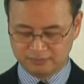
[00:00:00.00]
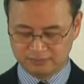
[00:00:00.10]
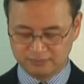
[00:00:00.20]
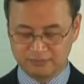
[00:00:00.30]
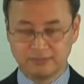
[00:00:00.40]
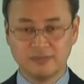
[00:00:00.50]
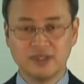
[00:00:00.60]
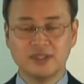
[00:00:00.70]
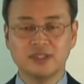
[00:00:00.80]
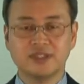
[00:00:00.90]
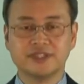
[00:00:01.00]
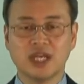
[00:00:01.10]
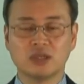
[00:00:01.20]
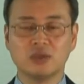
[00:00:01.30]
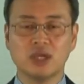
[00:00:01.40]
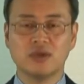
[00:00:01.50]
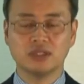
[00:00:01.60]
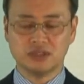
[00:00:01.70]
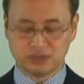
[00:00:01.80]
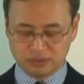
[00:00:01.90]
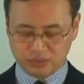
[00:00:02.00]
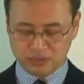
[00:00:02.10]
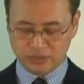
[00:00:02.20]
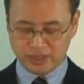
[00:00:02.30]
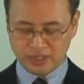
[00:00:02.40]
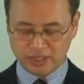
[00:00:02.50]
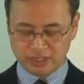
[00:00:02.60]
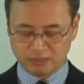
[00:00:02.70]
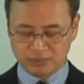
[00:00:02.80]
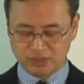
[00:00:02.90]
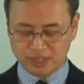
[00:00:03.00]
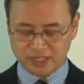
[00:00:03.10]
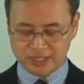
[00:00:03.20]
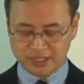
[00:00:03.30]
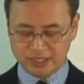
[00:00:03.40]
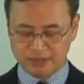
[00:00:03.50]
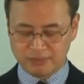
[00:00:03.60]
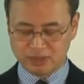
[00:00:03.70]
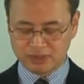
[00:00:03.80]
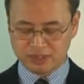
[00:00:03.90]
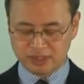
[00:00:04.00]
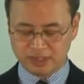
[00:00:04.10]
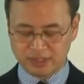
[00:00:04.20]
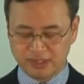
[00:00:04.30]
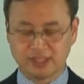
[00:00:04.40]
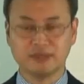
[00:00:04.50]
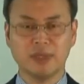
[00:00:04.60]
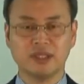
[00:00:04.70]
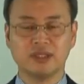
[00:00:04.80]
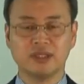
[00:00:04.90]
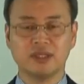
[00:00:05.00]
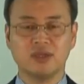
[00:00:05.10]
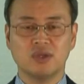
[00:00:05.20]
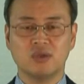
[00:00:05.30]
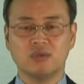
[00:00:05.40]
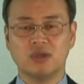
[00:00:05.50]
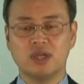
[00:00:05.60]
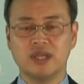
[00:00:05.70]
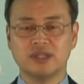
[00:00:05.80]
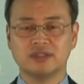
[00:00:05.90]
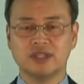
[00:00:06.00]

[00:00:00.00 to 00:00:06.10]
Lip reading: does not mention his name in the letters.